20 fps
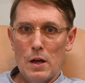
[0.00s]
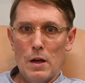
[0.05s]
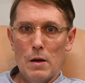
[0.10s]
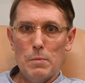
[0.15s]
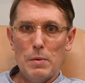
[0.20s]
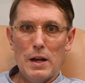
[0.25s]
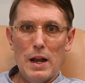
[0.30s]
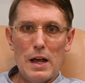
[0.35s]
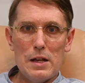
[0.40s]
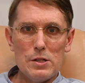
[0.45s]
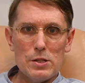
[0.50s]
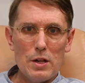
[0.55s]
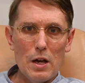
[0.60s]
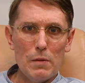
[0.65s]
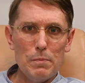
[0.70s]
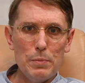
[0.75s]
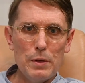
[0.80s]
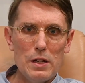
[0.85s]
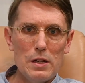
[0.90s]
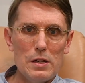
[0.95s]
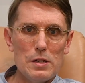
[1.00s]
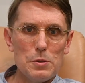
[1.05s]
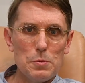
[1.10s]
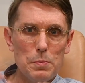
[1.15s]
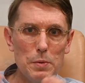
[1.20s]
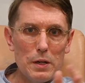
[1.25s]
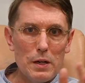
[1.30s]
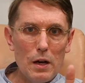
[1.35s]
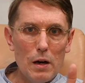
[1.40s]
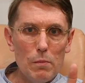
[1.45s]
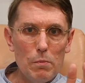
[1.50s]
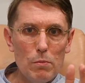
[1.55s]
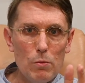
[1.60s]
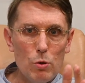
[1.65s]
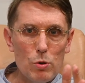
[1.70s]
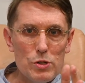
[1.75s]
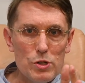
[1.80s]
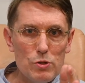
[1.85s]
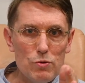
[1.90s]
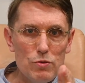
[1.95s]
But as companies become
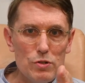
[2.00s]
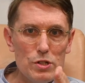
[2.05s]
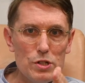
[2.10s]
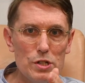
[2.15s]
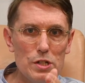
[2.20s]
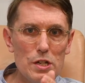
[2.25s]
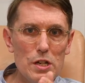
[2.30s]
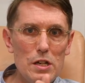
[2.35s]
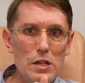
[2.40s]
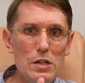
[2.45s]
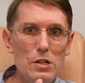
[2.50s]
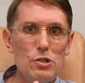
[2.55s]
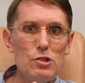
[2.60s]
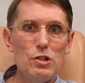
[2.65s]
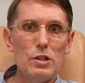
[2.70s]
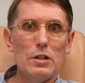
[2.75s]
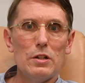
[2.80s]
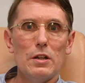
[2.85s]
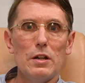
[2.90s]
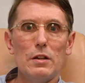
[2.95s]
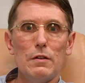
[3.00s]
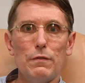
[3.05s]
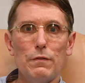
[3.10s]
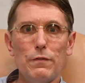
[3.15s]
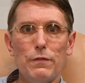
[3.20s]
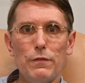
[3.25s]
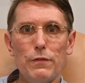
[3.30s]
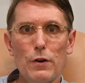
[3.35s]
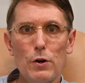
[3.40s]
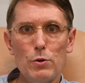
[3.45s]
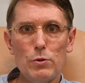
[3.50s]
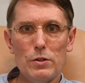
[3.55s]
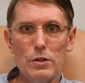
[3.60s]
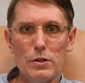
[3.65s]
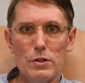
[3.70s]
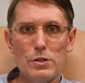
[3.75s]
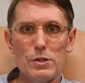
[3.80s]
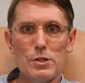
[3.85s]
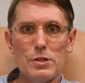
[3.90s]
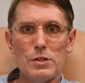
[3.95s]
more strategically
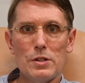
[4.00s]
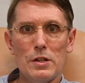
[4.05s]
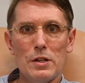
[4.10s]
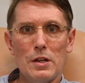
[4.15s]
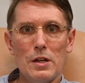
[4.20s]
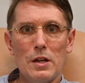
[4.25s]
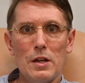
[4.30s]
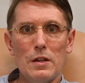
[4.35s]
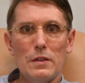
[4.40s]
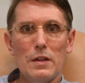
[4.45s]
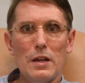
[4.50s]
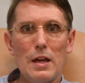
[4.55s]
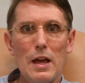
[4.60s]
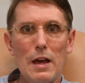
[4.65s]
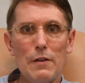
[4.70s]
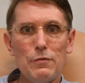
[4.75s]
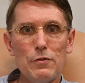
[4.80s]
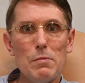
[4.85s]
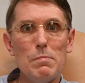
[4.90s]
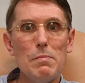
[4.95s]
focused, they have to